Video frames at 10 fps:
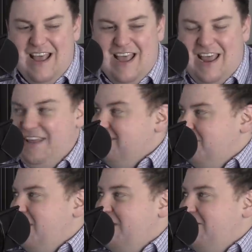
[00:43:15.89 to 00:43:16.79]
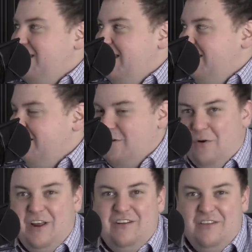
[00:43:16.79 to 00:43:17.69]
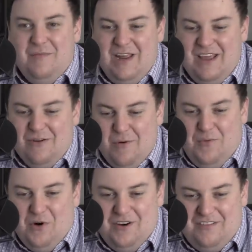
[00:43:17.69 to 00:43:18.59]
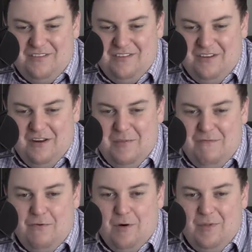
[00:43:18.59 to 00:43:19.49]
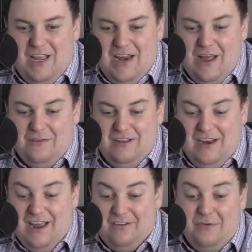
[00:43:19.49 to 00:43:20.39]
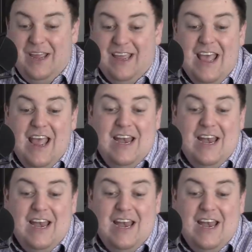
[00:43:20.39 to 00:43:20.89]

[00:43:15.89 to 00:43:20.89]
And he's apparently, according to the media reports, going to be formally announcing next week.